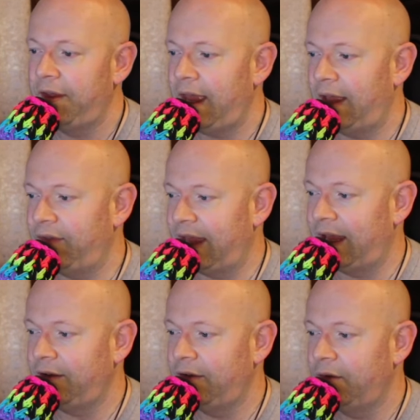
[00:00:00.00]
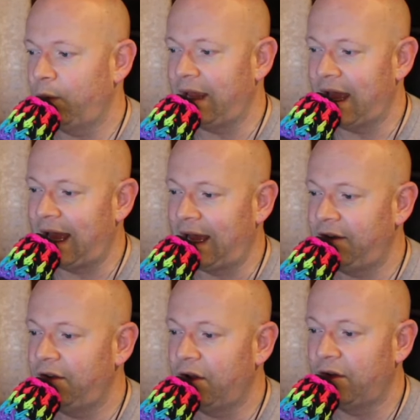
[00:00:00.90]
And then we
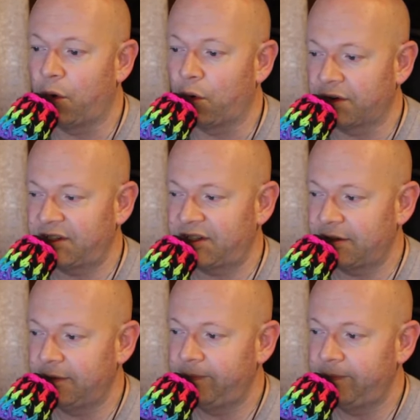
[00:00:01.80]
had, of course,